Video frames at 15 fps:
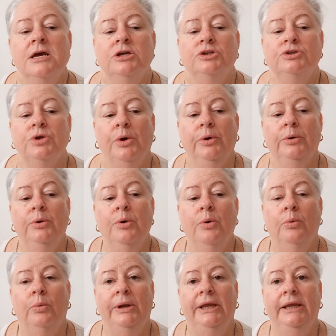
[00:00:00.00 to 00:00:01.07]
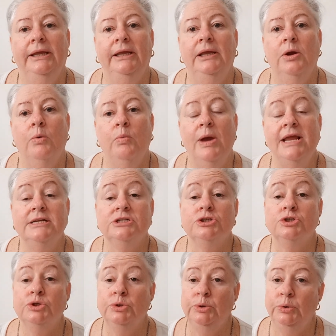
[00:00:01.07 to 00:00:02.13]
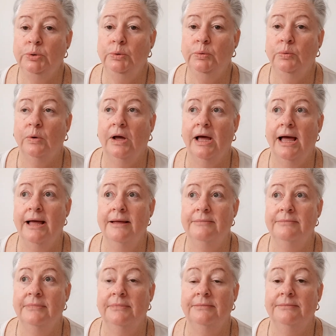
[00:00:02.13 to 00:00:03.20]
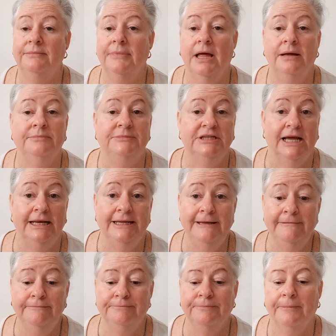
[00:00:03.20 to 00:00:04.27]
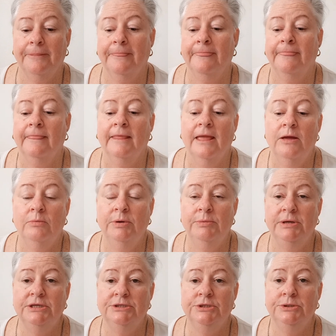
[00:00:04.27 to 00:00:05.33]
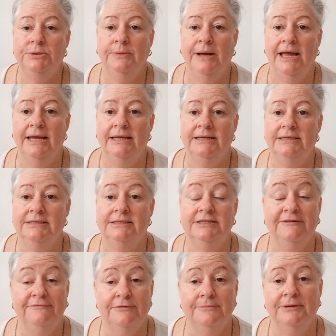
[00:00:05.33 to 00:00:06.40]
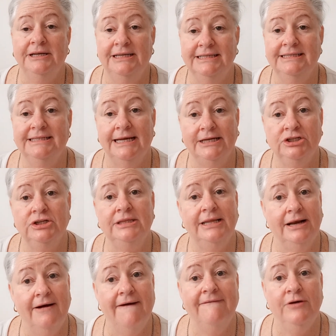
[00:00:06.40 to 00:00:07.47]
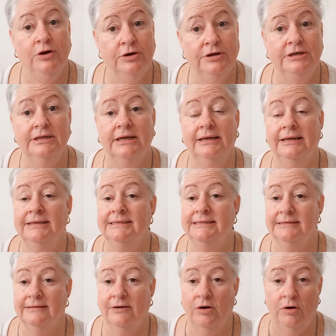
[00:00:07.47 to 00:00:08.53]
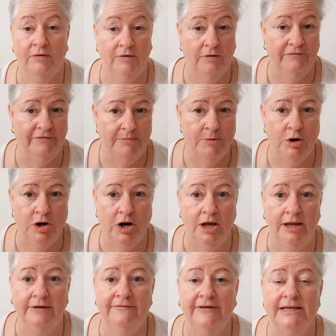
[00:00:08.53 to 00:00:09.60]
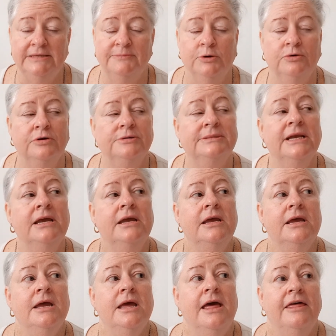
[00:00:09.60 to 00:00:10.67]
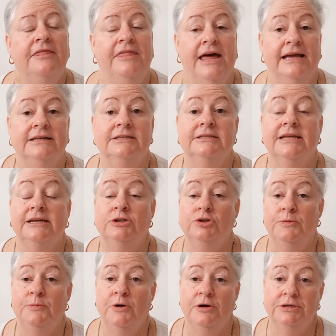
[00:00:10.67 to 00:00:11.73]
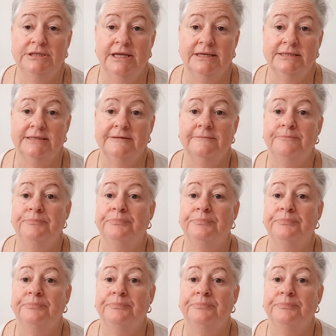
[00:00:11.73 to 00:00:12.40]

So we went to Abdali. We went to a different police station that I've heard is from online Facebook groups, that they do process